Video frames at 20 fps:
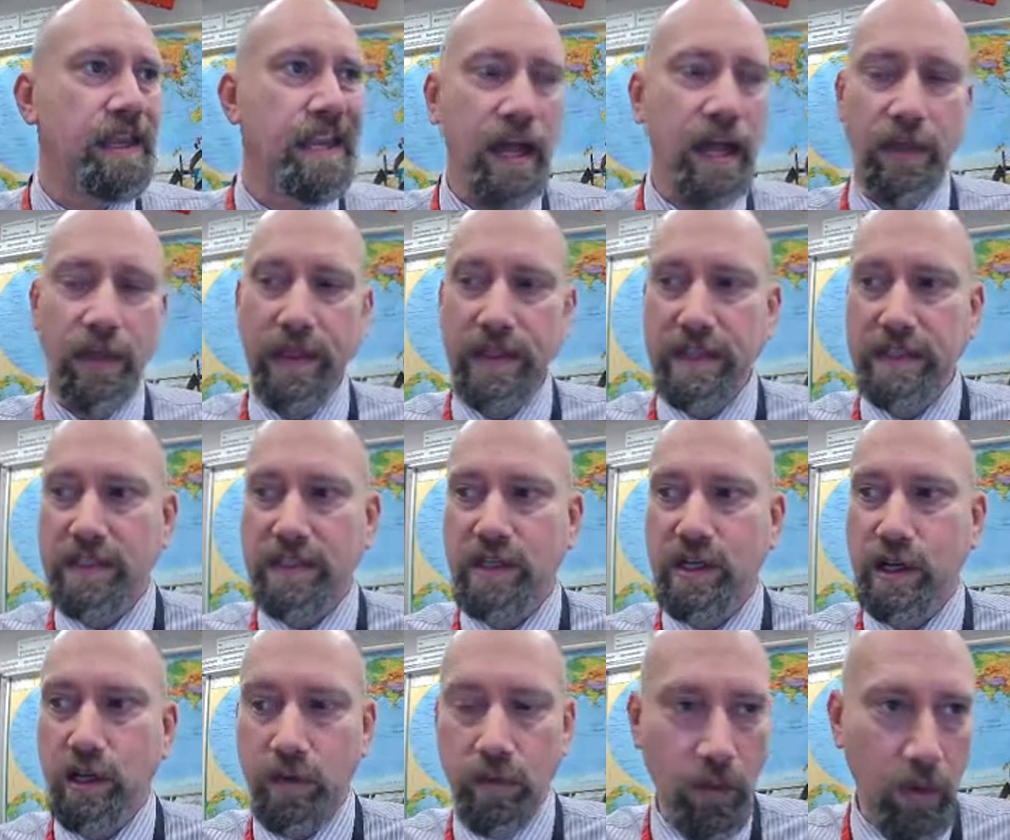Now that it's
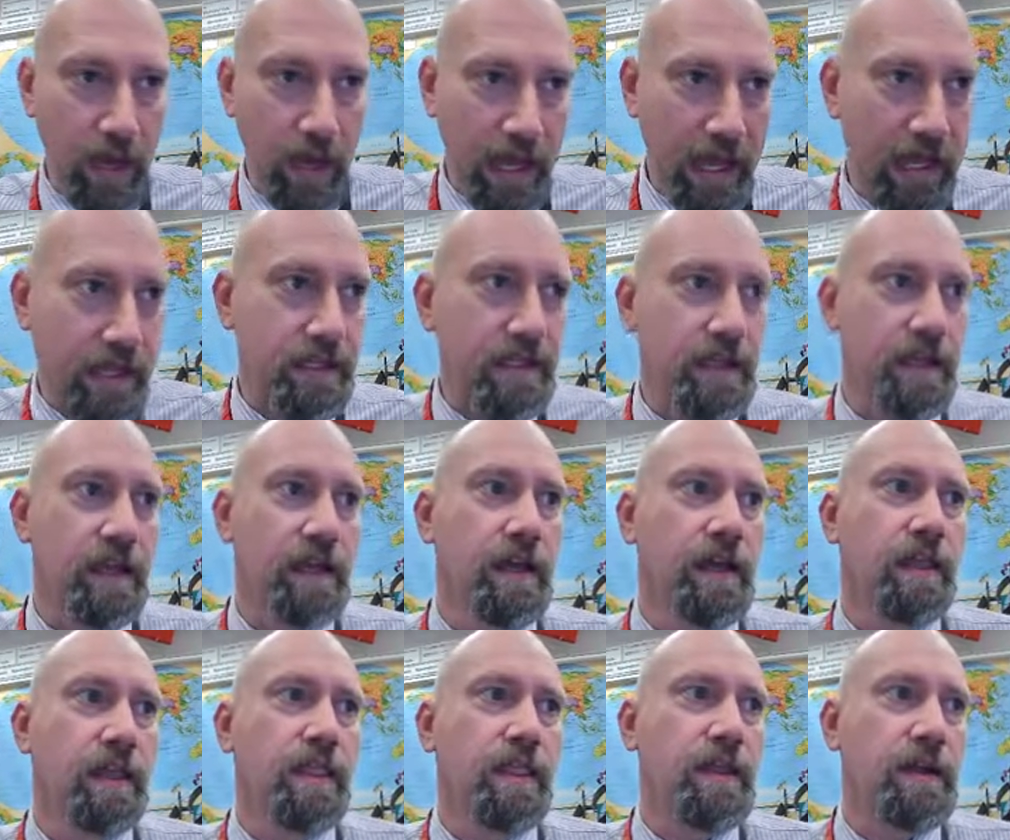correct,
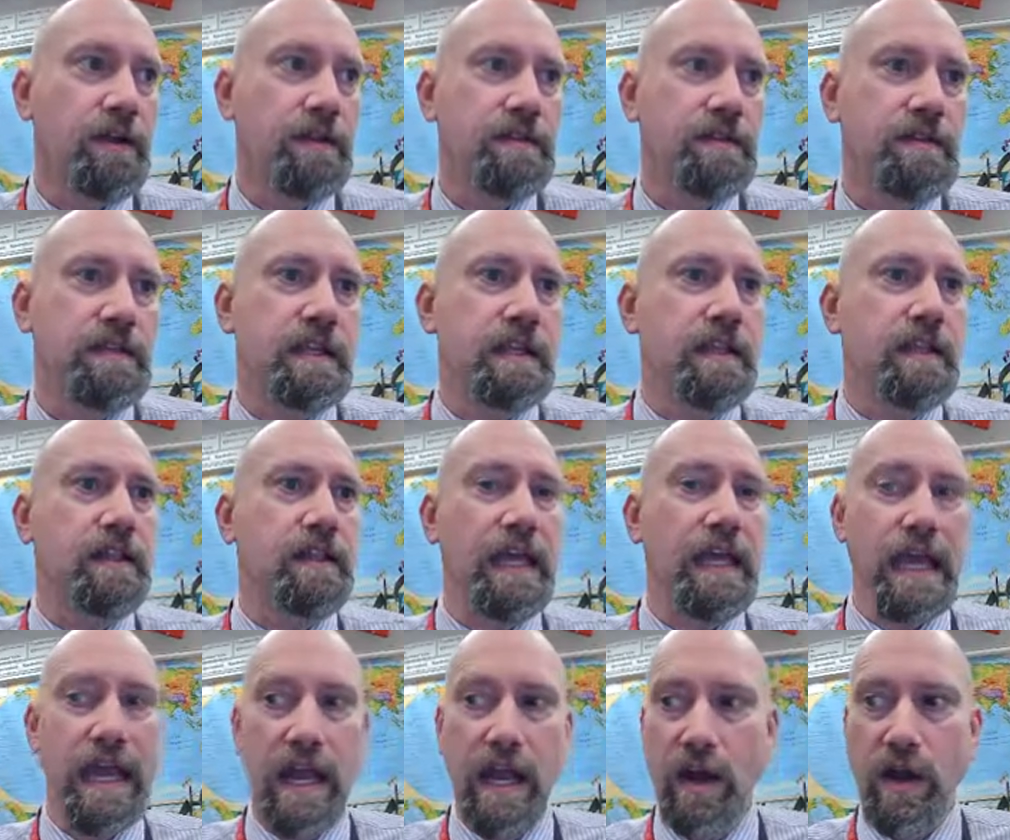there's still
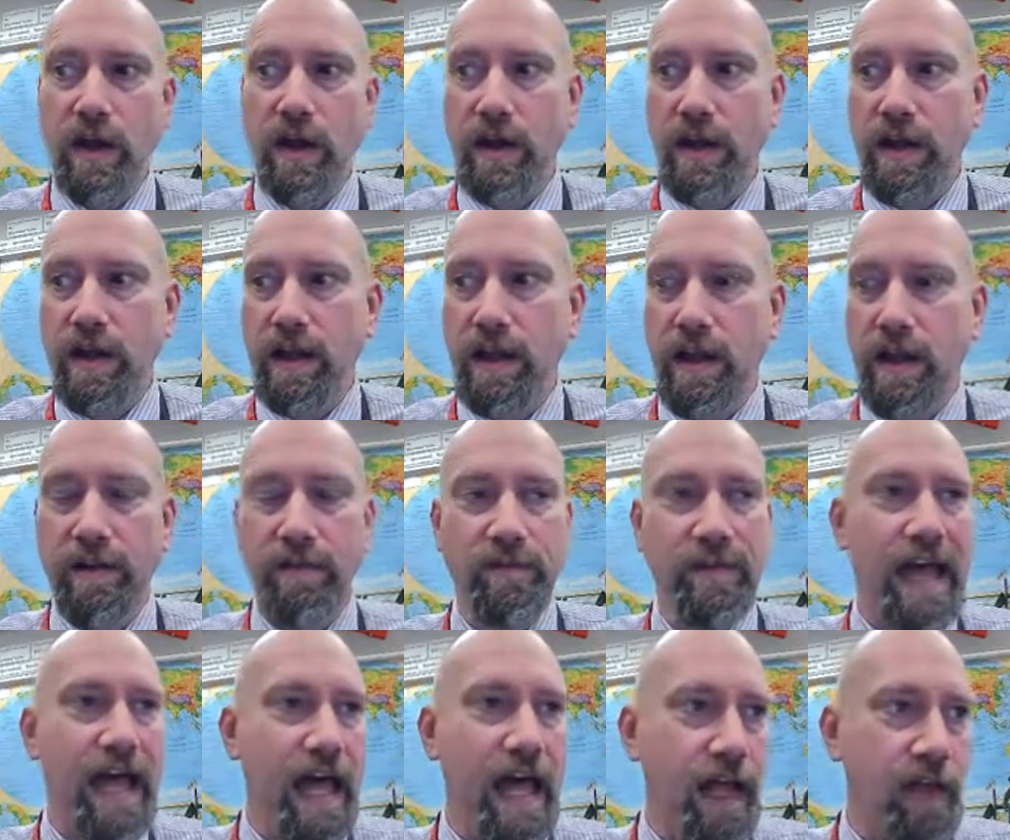the error
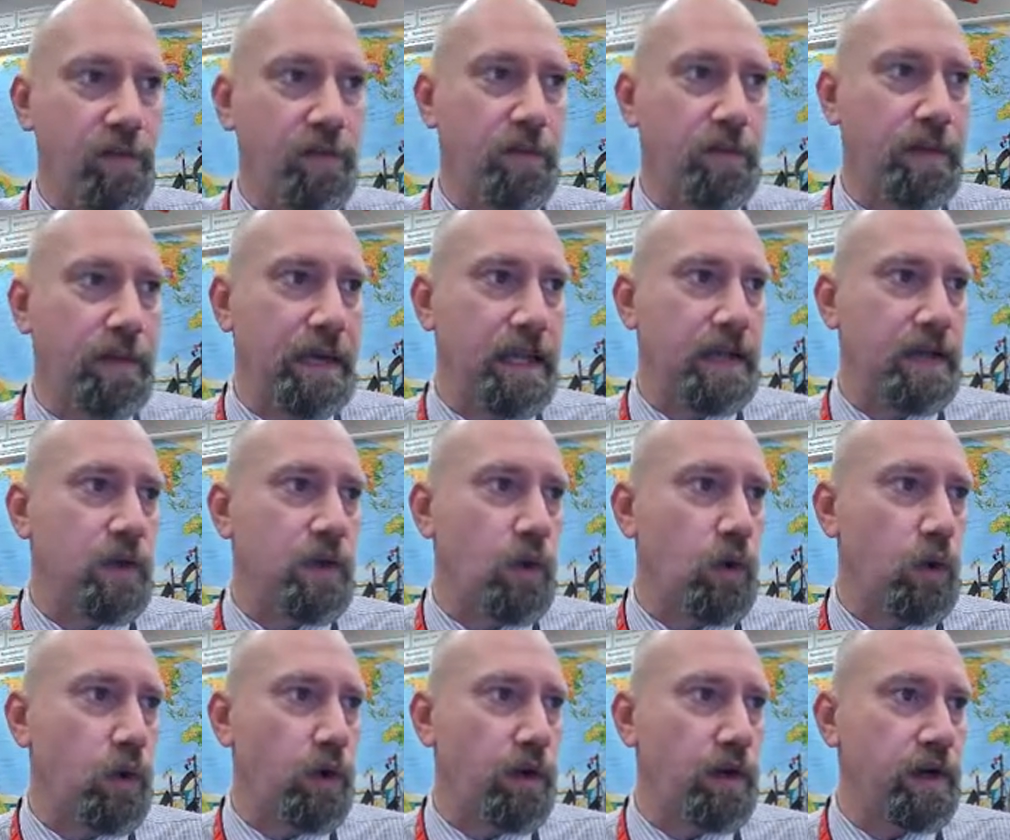of
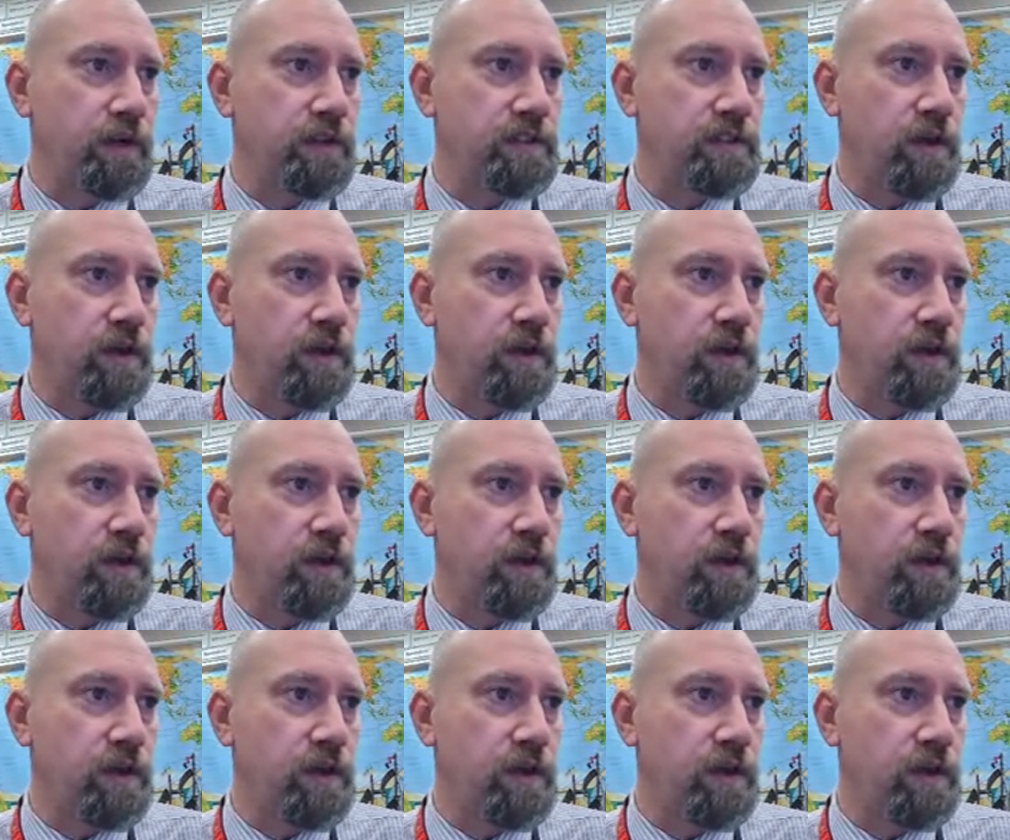alphabetical order.